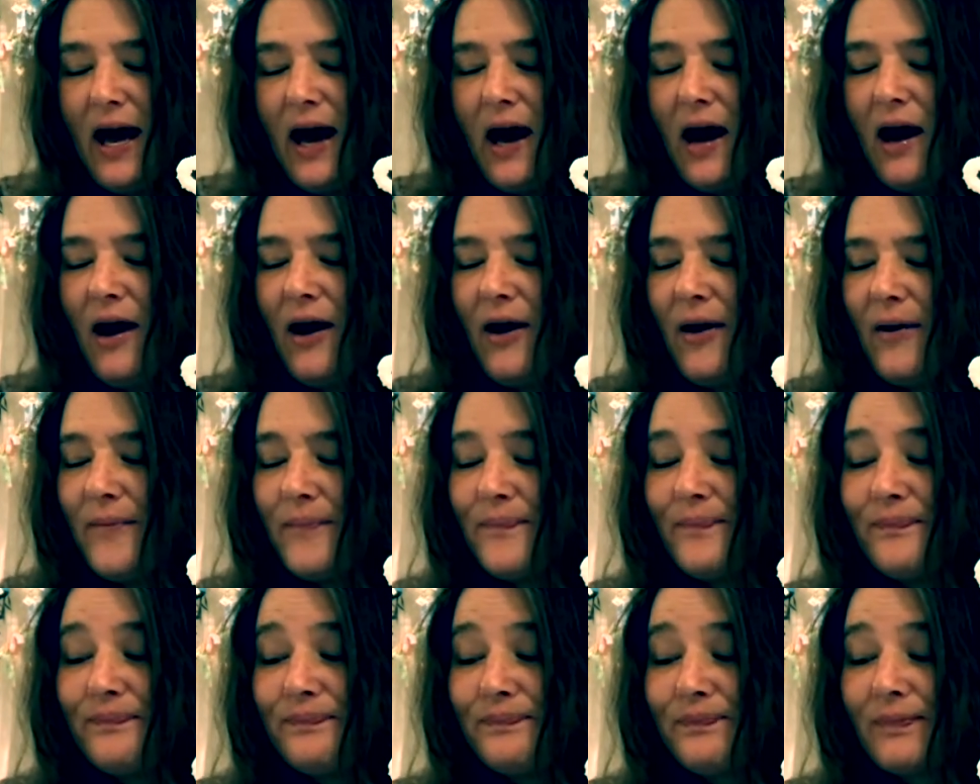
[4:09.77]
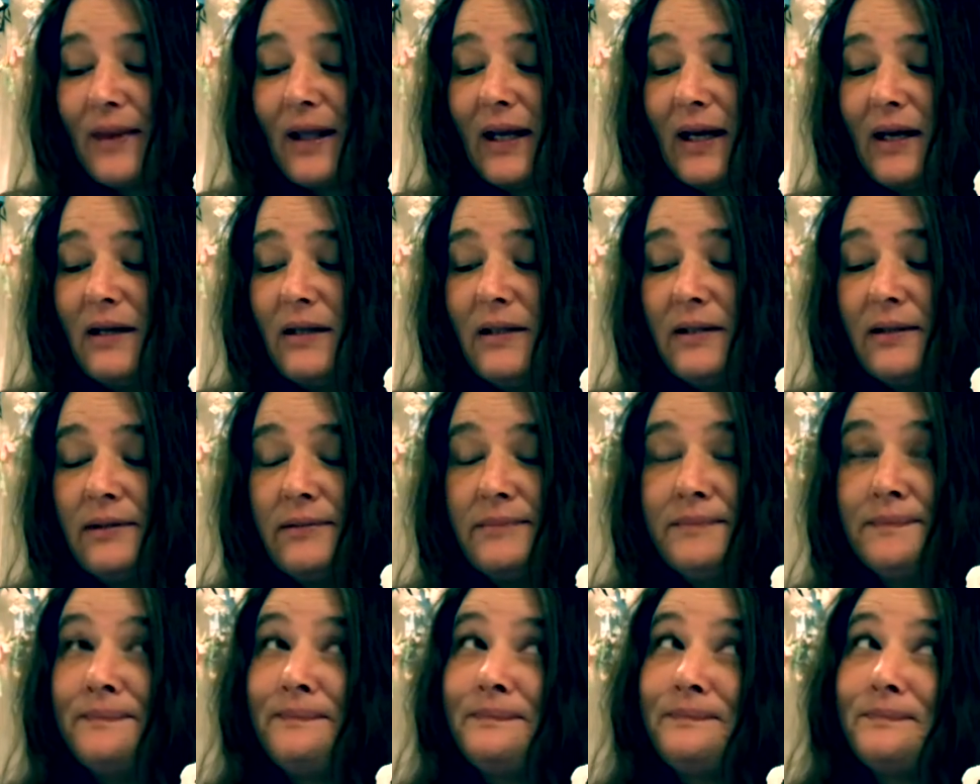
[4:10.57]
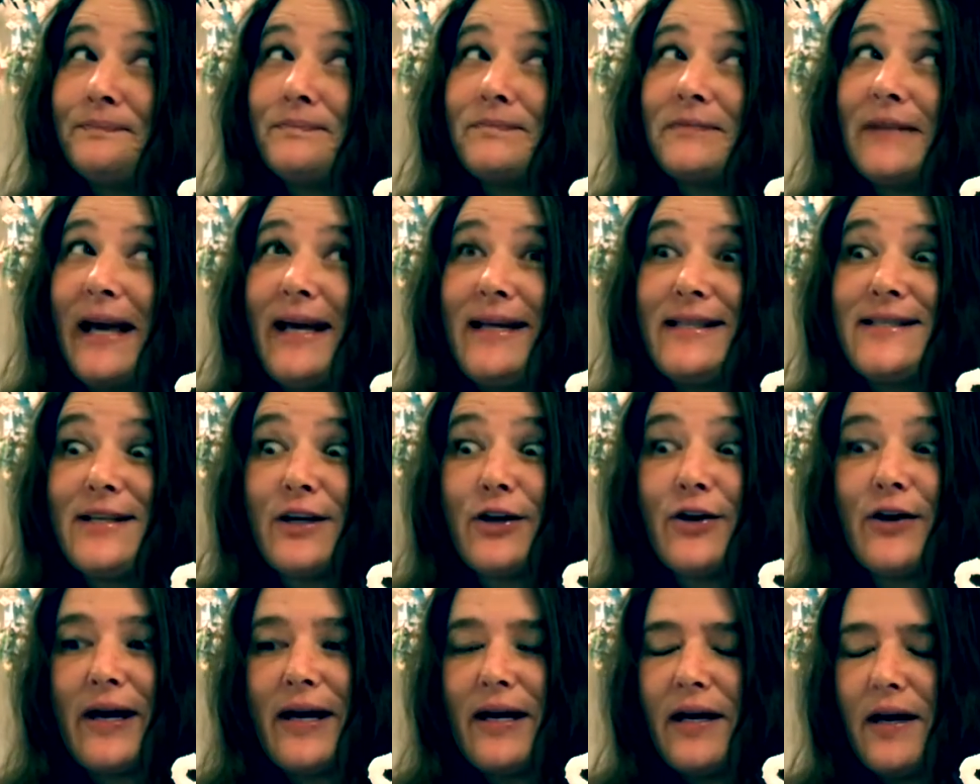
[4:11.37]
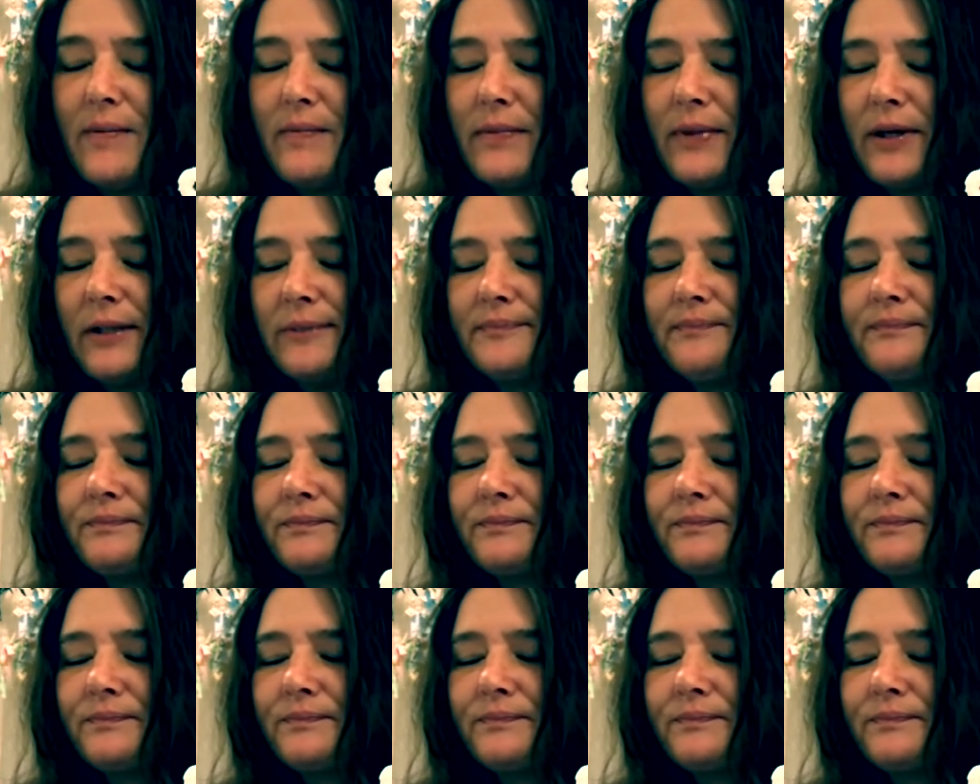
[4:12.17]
8's a great number.